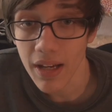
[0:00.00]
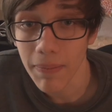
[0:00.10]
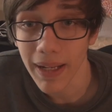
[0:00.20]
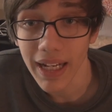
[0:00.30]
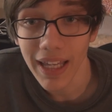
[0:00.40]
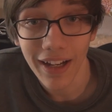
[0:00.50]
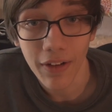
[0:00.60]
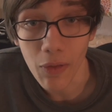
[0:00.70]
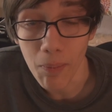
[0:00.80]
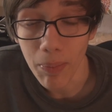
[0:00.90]
completely out
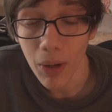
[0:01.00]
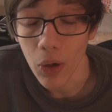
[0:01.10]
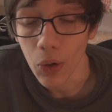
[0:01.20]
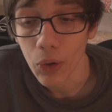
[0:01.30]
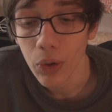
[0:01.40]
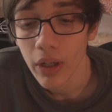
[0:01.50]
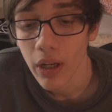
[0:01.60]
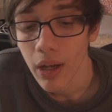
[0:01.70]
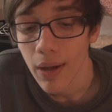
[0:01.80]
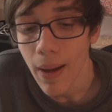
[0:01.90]
of the blue.
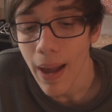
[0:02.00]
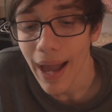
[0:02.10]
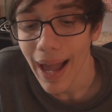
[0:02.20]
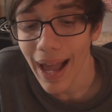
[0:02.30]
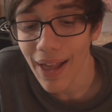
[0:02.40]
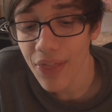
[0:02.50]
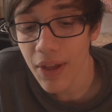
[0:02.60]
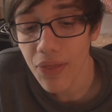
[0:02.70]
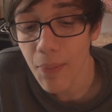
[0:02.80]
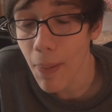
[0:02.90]
And
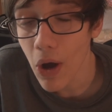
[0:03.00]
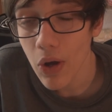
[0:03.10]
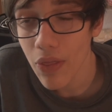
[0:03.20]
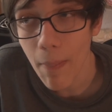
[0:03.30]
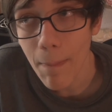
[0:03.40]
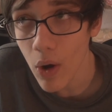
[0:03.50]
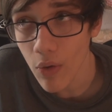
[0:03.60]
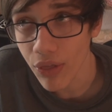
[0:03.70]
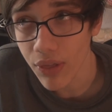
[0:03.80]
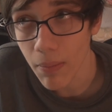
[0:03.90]
they're both
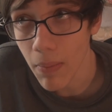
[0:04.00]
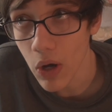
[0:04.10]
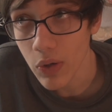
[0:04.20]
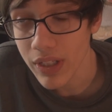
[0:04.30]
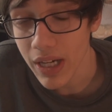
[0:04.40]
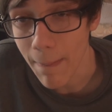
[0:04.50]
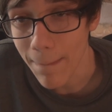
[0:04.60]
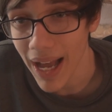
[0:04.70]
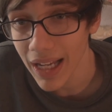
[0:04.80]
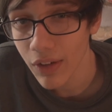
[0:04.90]
the most
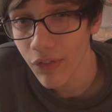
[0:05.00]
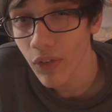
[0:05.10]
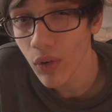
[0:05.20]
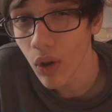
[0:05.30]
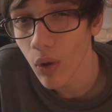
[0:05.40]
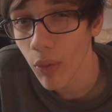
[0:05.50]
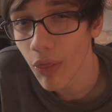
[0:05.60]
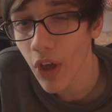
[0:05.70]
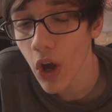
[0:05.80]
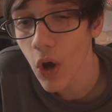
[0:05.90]
impactful,
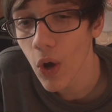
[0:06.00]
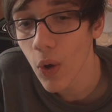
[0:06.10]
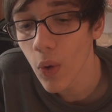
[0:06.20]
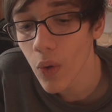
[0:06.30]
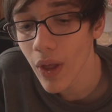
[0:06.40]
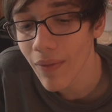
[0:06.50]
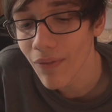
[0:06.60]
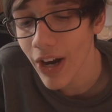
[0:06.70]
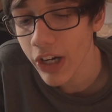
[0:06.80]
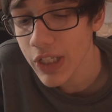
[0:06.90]
although
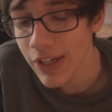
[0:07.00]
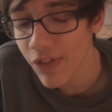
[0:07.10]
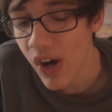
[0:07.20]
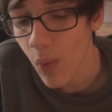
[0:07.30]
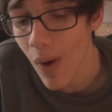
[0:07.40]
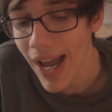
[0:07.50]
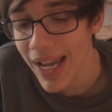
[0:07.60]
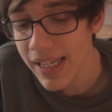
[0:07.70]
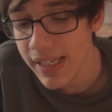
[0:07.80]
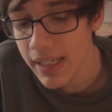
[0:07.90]
in very different
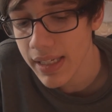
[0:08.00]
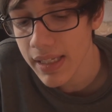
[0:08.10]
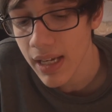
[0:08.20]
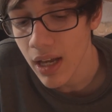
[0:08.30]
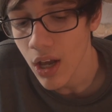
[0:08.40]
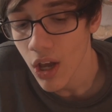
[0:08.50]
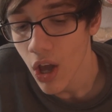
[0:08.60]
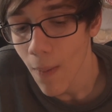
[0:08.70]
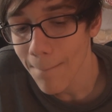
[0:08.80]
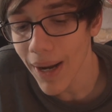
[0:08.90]
ways, because
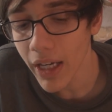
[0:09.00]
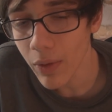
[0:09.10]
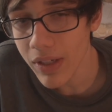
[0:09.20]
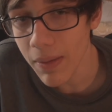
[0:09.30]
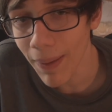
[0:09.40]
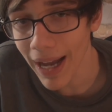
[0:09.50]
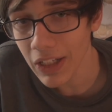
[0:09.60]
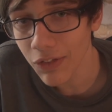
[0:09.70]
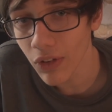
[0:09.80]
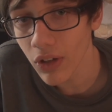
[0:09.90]
mine was
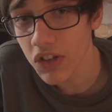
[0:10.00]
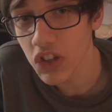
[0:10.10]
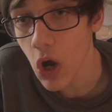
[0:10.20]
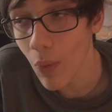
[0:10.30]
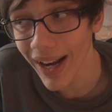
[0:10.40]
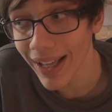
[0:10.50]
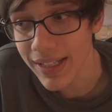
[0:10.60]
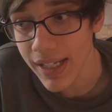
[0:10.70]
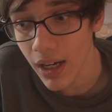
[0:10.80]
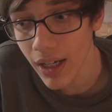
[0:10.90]
impactful because no one
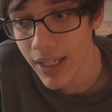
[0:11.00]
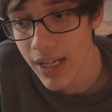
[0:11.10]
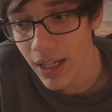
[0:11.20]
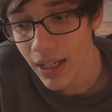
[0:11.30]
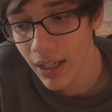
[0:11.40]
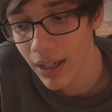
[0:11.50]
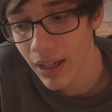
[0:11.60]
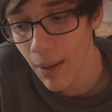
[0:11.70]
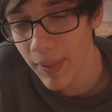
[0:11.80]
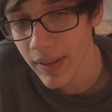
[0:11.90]
had died
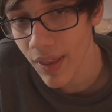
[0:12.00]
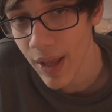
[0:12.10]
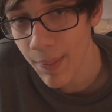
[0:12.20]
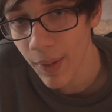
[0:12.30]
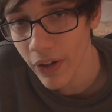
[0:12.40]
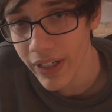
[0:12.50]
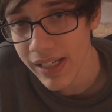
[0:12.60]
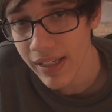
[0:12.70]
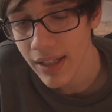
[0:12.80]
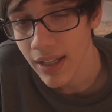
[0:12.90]
up until that
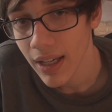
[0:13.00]
point.